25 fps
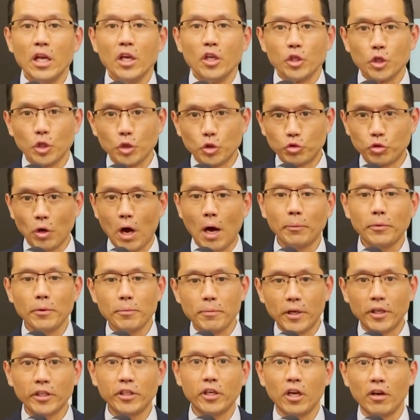You drop the
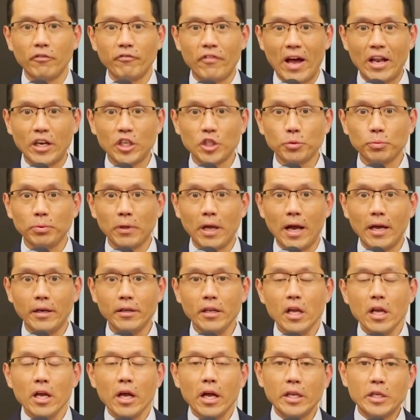Medicare Advantage plan
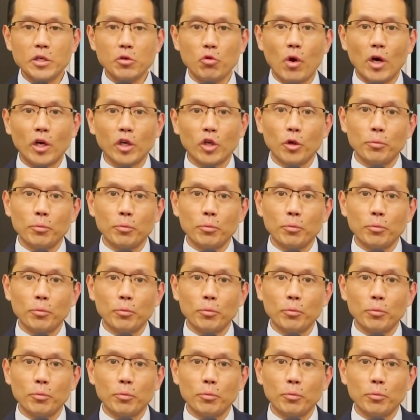and you want